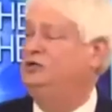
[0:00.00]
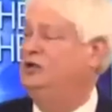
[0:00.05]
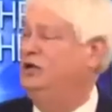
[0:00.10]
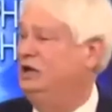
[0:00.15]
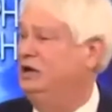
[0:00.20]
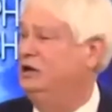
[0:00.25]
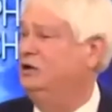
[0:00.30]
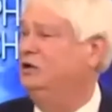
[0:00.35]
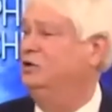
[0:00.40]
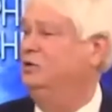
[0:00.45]
oh,
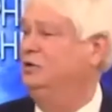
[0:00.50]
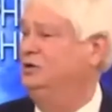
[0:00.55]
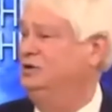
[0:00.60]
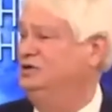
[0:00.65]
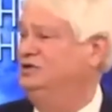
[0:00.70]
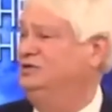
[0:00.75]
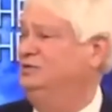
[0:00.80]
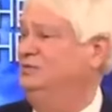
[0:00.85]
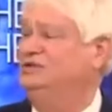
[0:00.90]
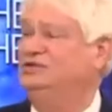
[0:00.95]

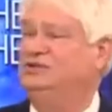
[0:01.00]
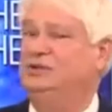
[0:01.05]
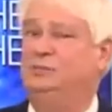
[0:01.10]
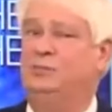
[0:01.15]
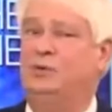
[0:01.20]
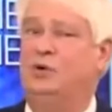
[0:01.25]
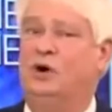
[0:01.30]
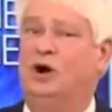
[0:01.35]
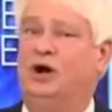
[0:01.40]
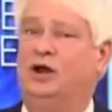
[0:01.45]
terrorism
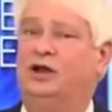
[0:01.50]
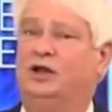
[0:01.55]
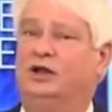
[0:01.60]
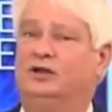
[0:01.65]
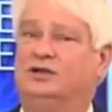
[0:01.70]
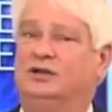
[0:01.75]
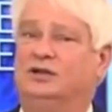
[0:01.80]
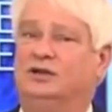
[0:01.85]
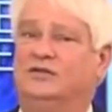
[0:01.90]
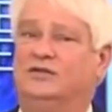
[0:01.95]
is the
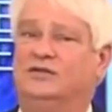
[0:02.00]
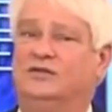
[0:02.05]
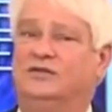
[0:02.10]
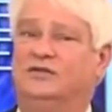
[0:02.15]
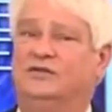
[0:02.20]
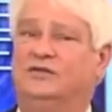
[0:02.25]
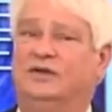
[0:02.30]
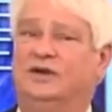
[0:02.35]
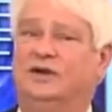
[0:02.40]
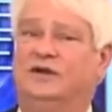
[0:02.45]
product
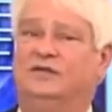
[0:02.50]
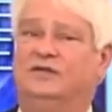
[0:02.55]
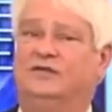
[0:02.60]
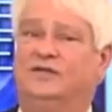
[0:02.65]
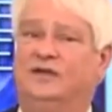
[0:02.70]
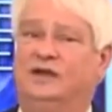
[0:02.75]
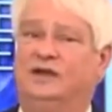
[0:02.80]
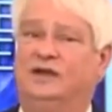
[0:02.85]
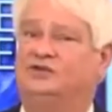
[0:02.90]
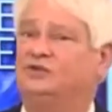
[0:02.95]

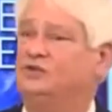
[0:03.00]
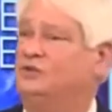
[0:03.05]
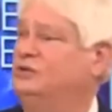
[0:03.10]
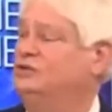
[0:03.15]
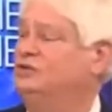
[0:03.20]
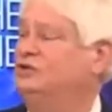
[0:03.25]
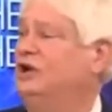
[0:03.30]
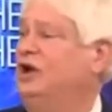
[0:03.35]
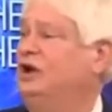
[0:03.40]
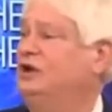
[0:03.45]
of
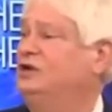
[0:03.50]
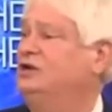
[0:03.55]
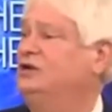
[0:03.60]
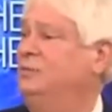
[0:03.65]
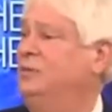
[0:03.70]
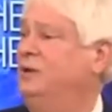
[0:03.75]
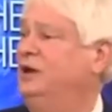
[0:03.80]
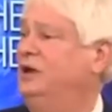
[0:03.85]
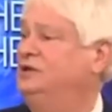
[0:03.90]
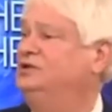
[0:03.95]
Israel's
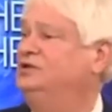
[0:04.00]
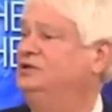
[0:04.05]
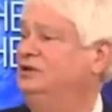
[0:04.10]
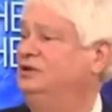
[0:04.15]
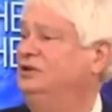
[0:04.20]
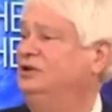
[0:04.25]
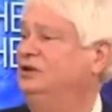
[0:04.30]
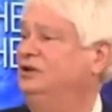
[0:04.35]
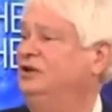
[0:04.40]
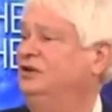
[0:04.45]

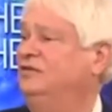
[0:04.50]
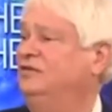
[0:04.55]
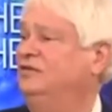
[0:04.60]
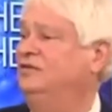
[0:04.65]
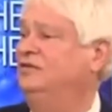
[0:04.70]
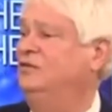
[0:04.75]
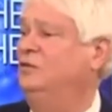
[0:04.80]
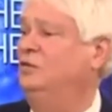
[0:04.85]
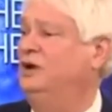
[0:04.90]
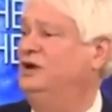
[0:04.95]
occupation
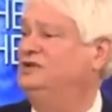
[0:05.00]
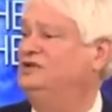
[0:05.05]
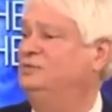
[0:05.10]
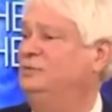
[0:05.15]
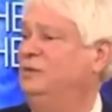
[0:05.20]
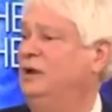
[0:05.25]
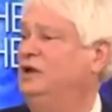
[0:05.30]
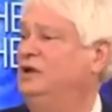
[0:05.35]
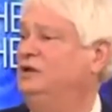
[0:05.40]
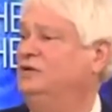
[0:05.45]
of the
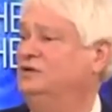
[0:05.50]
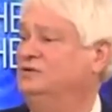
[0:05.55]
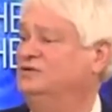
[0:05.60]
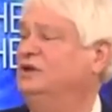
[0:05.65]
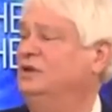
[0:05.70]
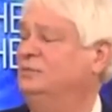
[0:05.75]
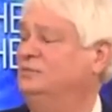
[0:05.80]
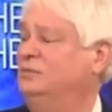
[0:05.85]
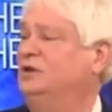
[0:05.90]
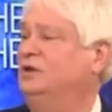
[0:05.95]
West
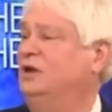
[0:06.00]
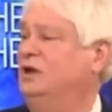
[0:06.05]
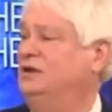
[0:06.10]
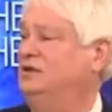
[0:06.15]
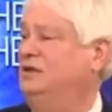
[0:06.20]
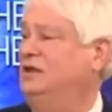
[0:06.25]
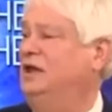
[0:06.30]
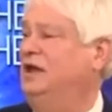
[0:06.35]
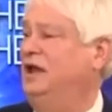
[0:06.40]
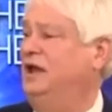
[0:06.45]
Bank or something
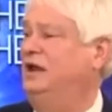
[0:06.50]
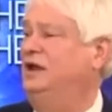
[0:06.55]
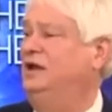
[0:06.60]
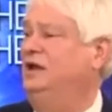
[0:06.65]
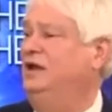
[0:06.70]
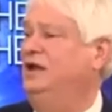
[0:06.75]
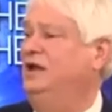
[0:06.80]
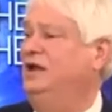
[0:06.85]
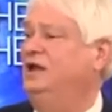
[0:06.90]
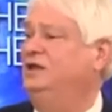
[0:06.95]
like
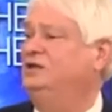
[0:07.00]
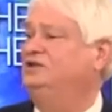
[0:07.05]
that.